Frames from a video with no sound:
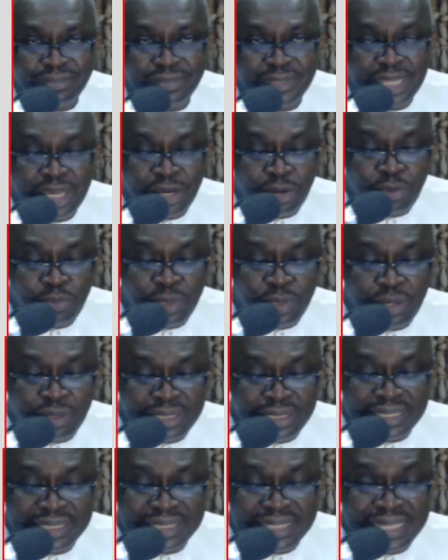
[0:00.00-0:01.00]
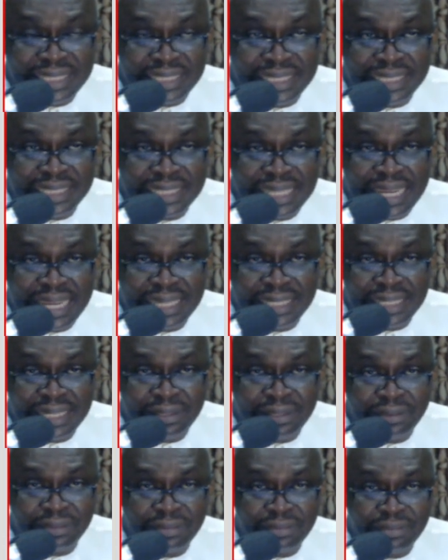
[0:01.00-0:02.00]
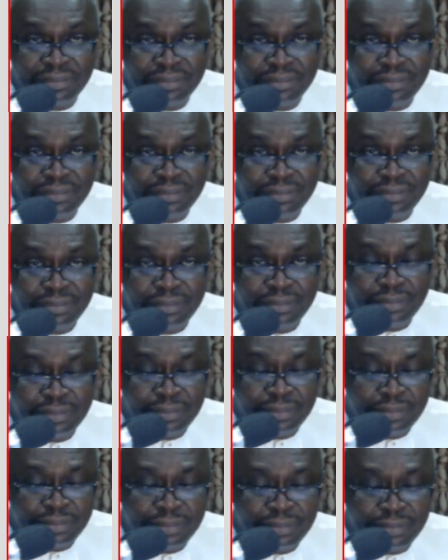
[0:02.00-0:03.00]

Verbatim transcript: How we understand this lie now? Yes, sir.